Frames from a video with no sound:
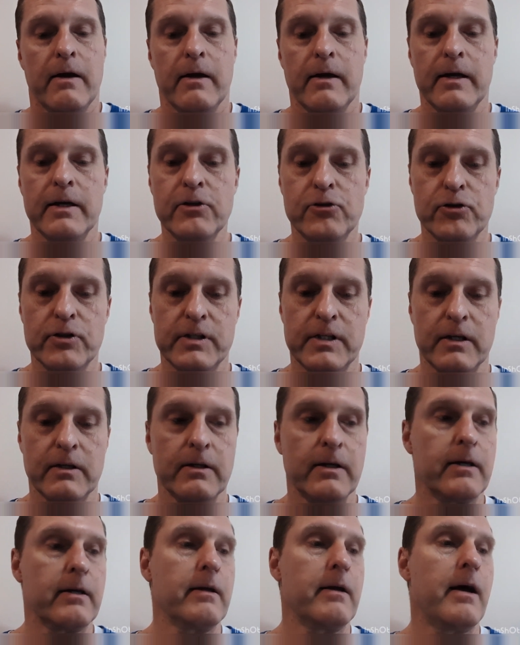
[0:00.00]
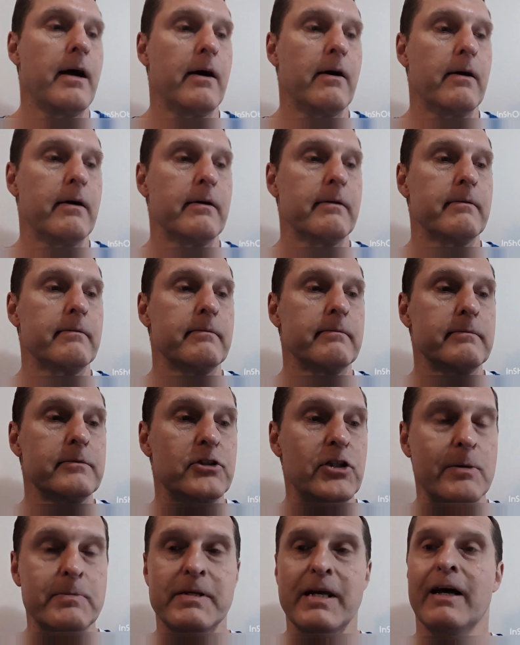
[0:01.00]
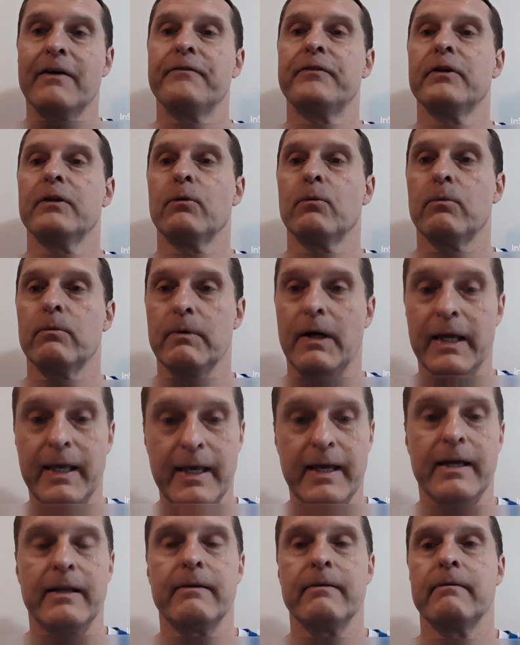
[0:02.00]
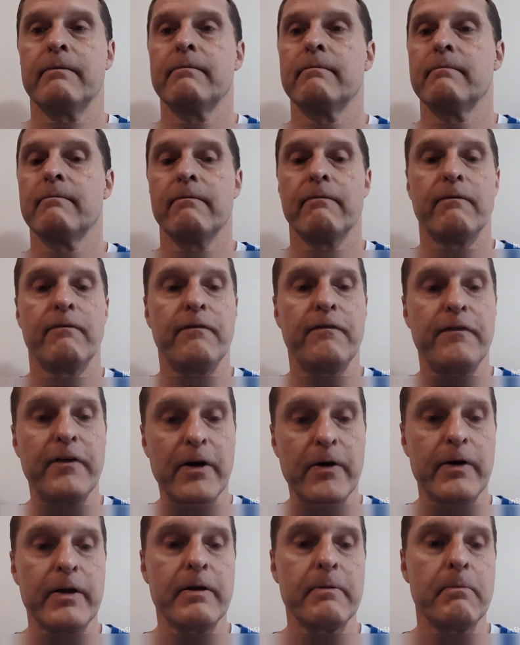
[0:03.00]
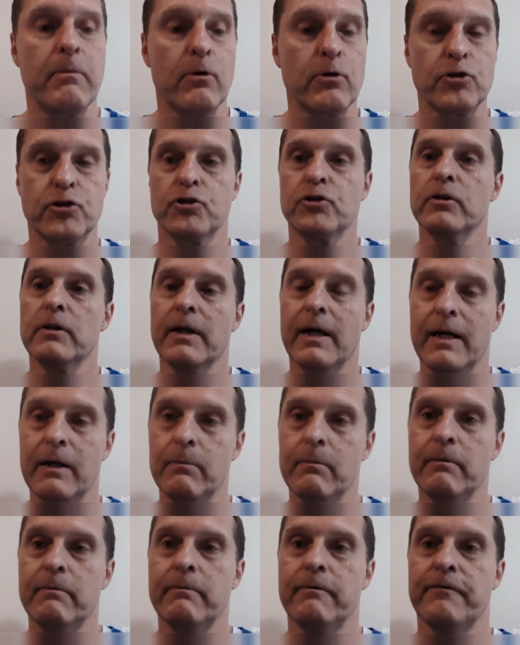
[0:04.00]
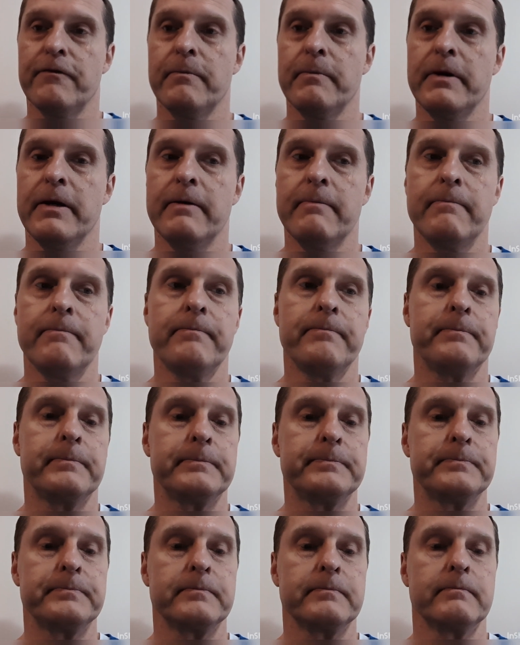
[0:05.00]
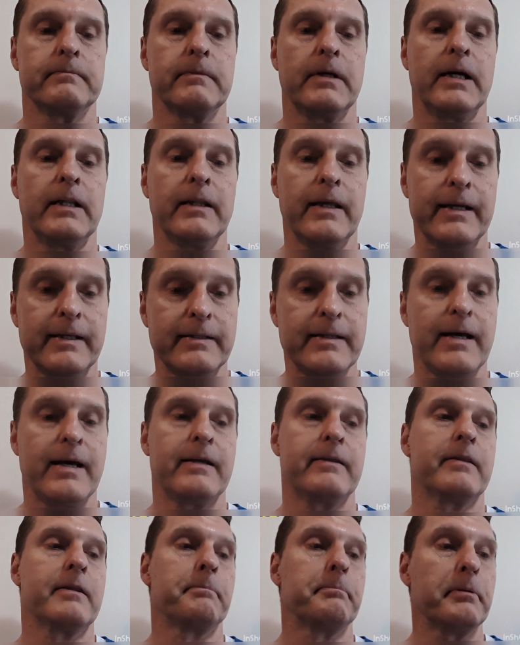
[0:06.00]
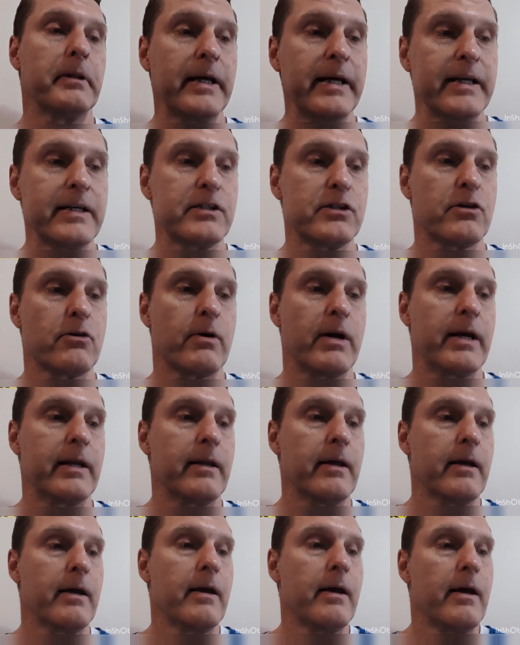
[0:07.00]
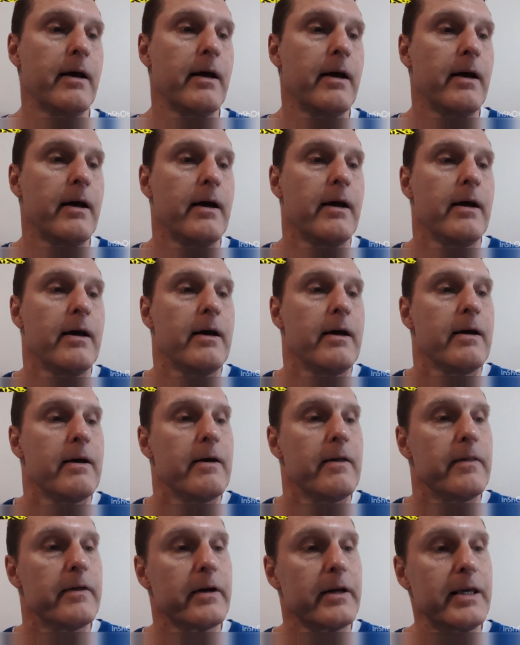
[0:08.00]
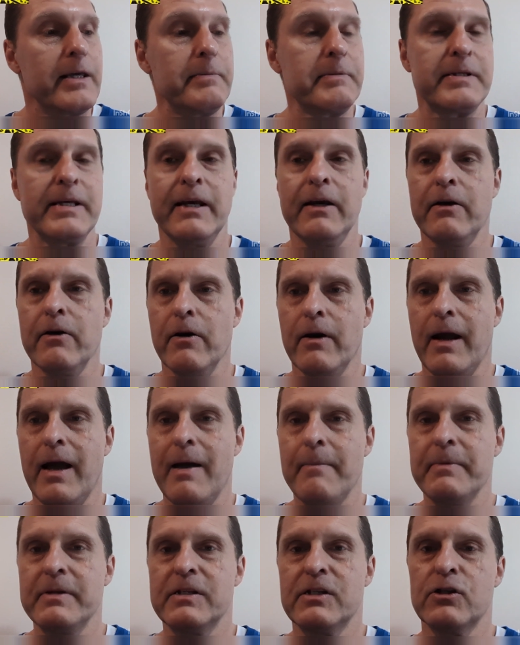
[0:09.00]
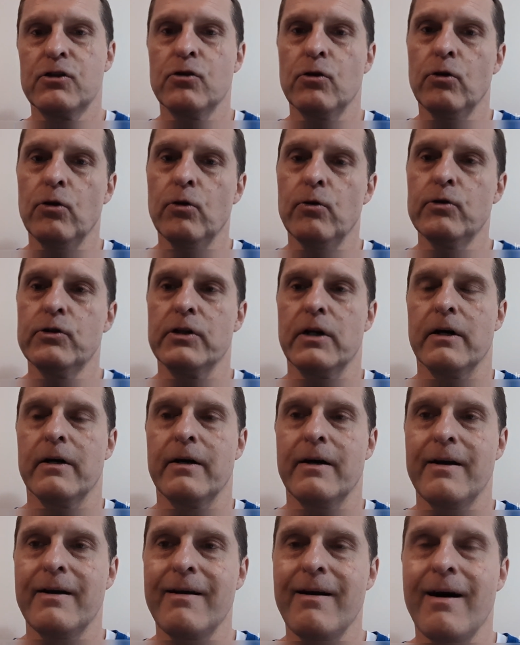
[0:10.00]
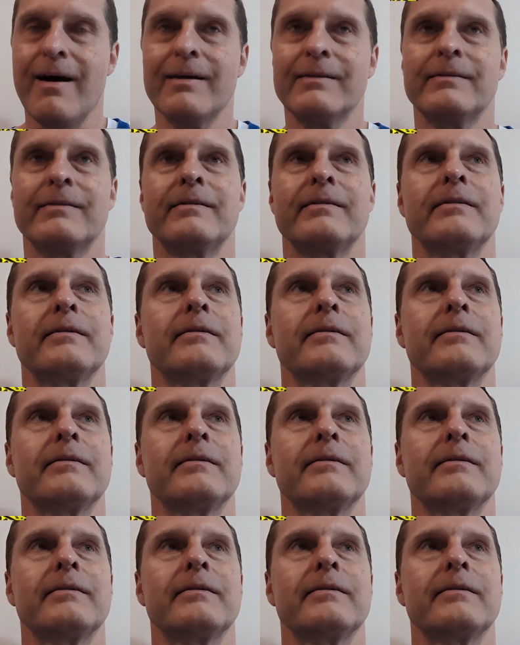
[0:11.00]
Interesting thing, how James Hetfield, again, very emotional album from him. I like that. The playing is great. They keep saying Kirk Hammett's solos are not,